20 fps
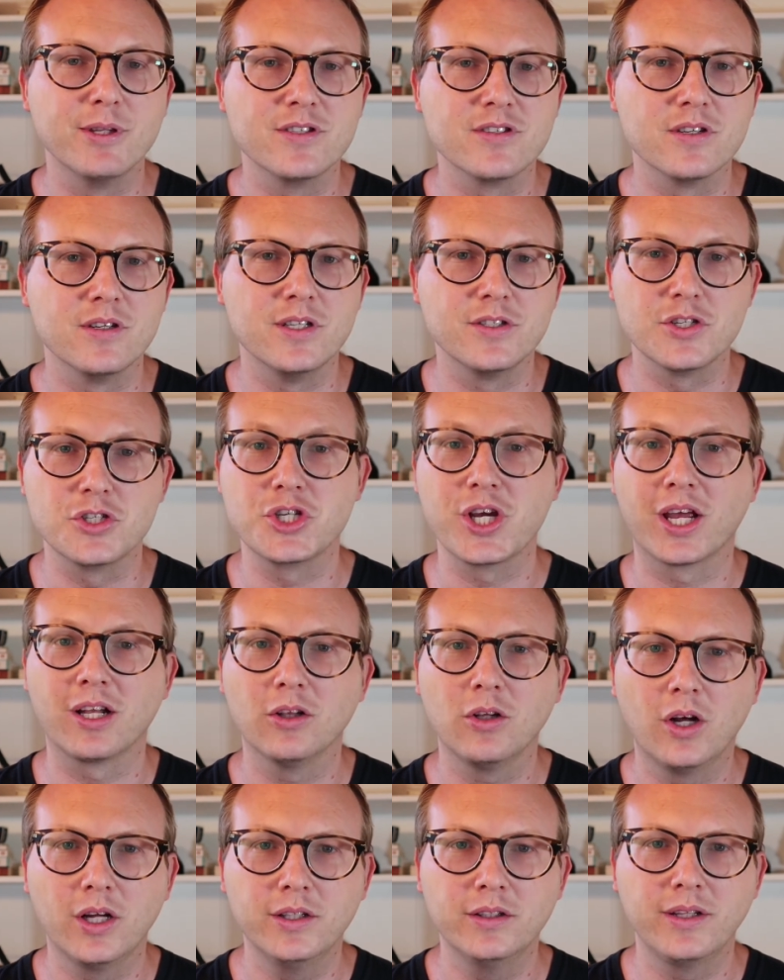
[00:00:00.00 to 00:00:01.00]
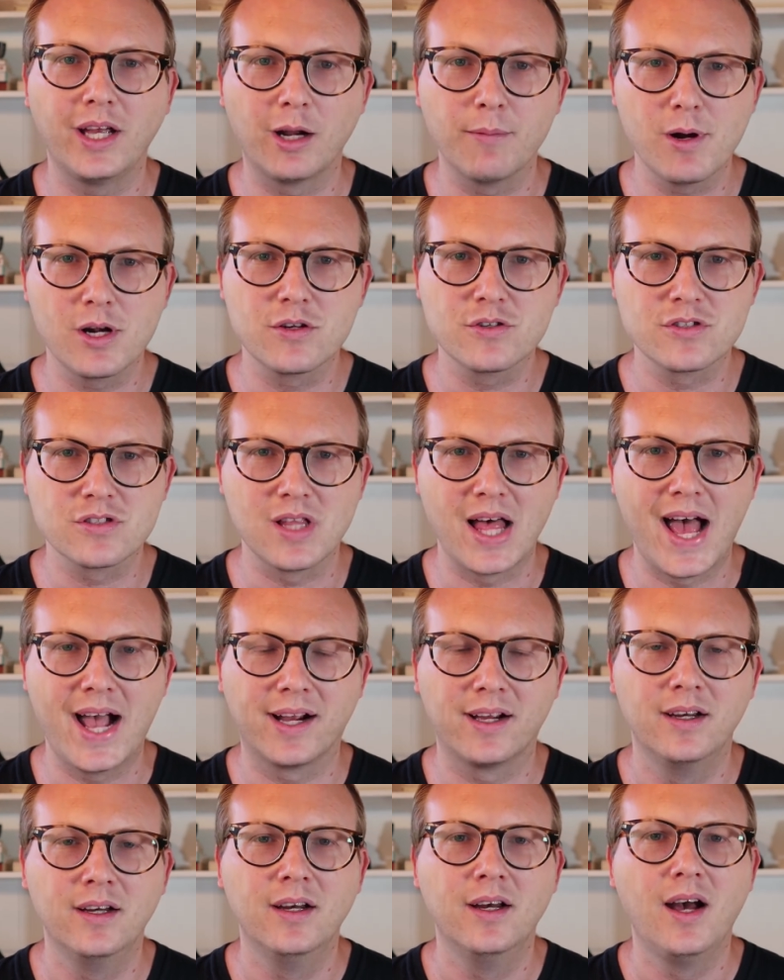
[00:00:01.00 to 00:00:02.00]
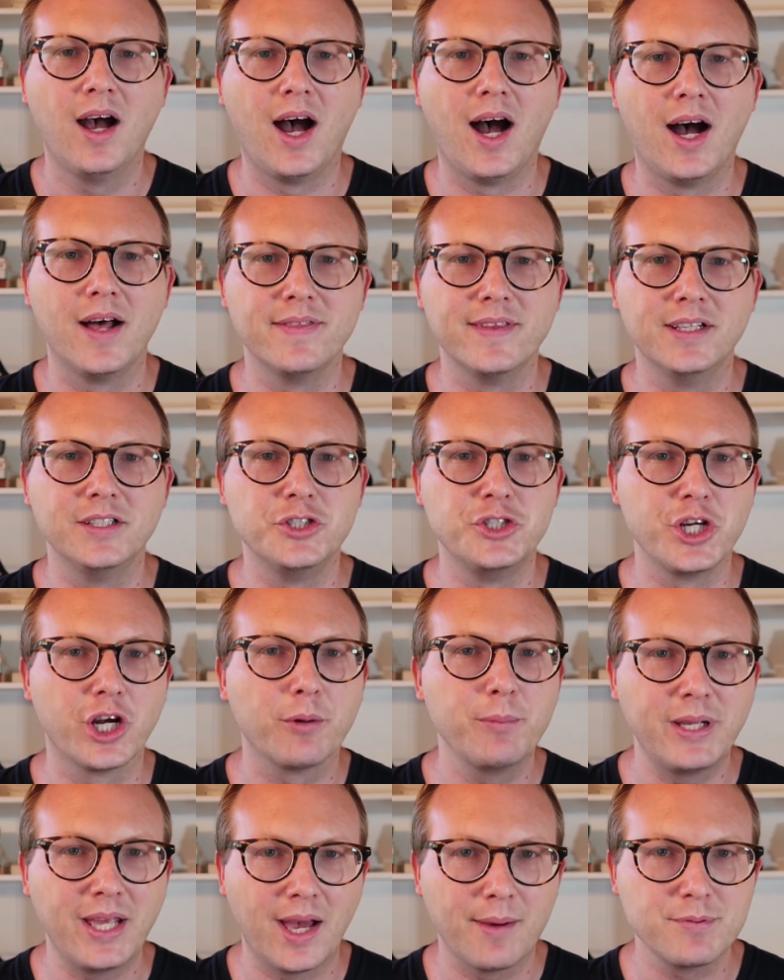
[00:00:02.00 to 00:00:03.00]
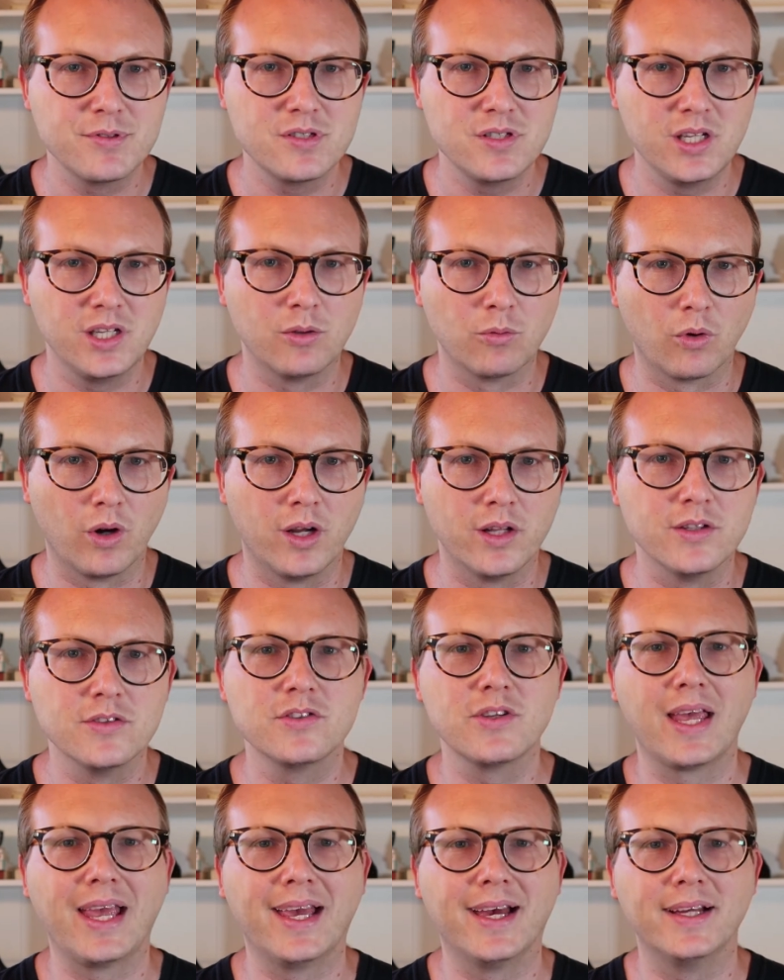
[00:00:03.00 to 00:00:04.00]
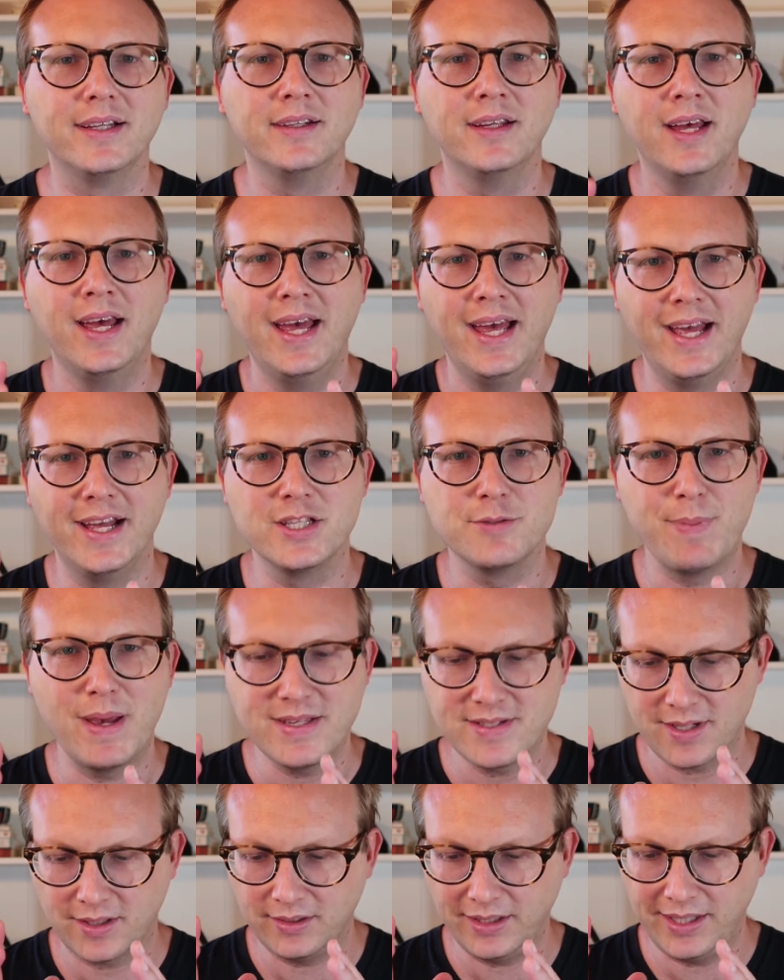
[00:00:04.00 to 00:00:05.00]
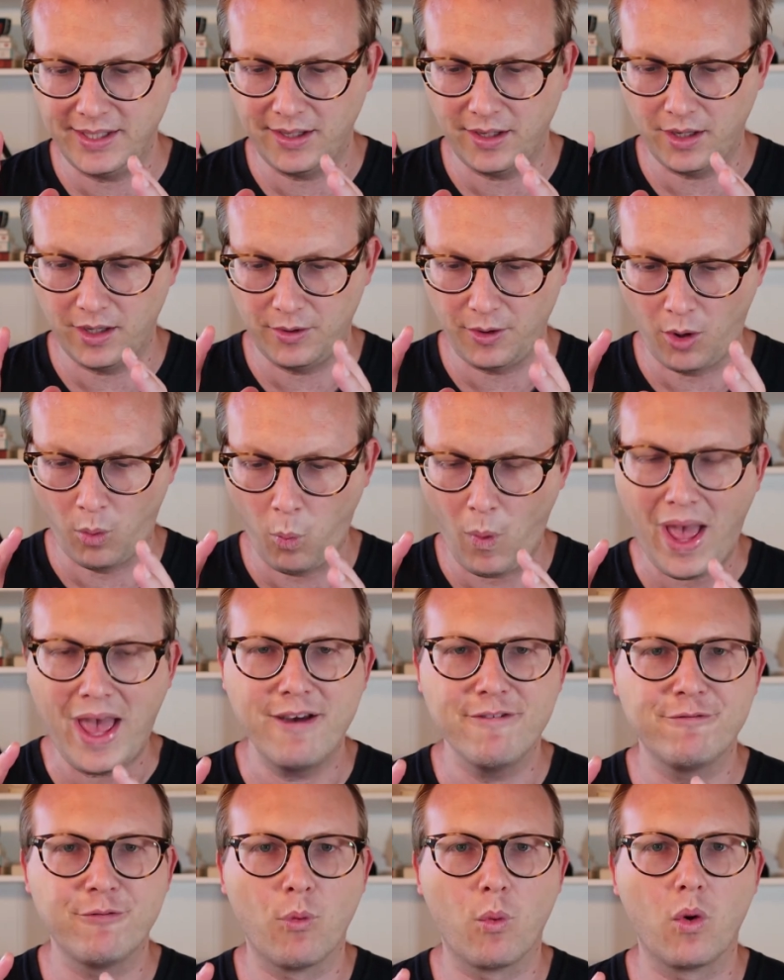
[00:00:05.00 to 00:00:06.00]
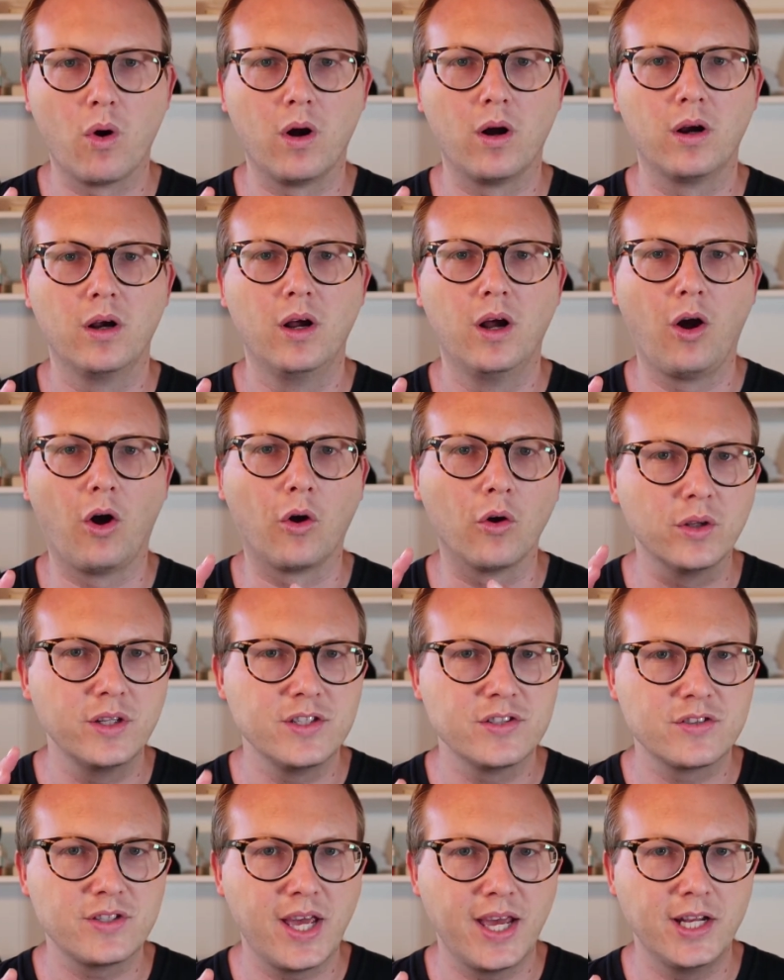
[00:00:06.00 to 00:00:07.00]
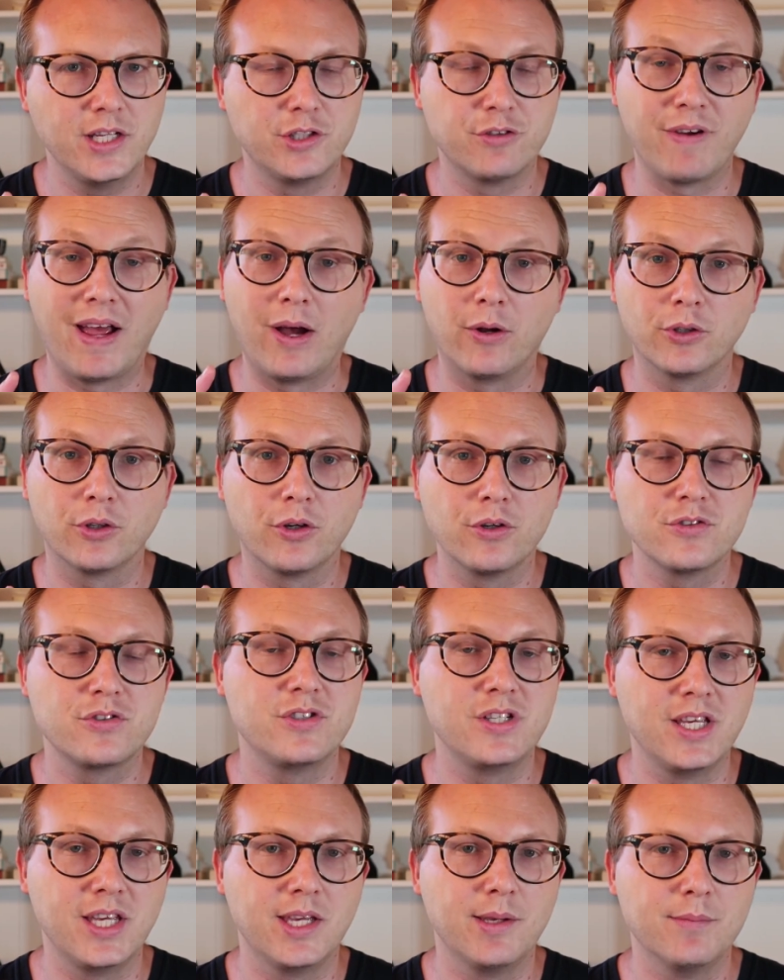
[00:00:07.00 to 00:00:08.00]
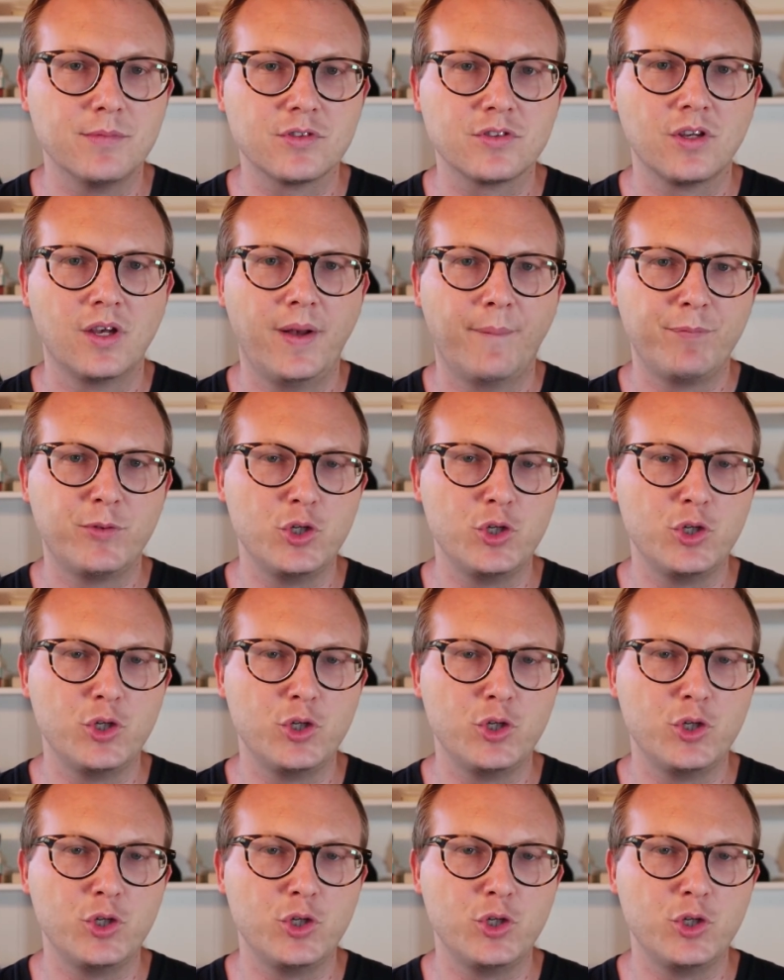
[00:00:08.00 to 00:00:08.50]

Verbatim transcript: It's a channel on Airminers Slack that Jeremy Epstein runs, and it's basically a way for early stage founders, teams,